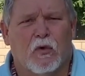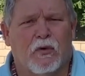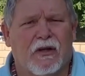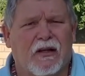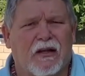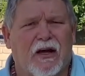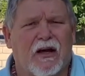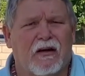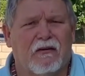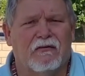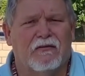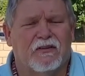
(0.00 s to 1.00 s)
we
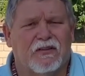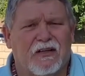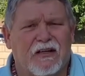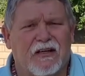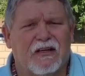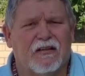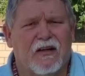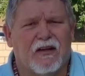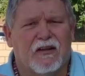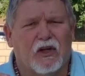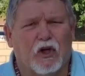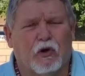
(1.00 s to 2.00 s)
love to get
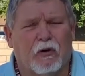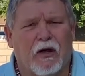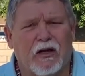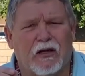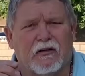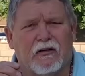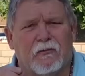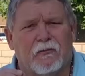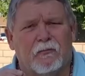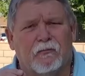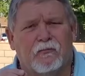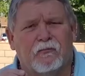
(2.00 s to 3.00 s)
the credit
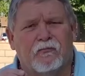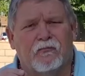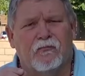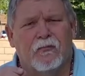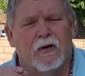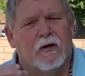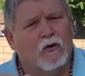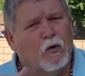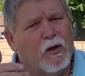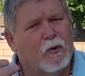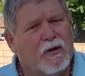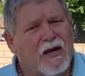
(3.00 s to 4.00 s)
for
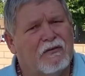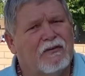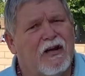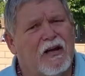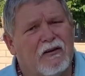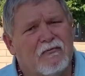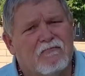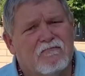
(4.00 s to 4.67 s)
what we have done.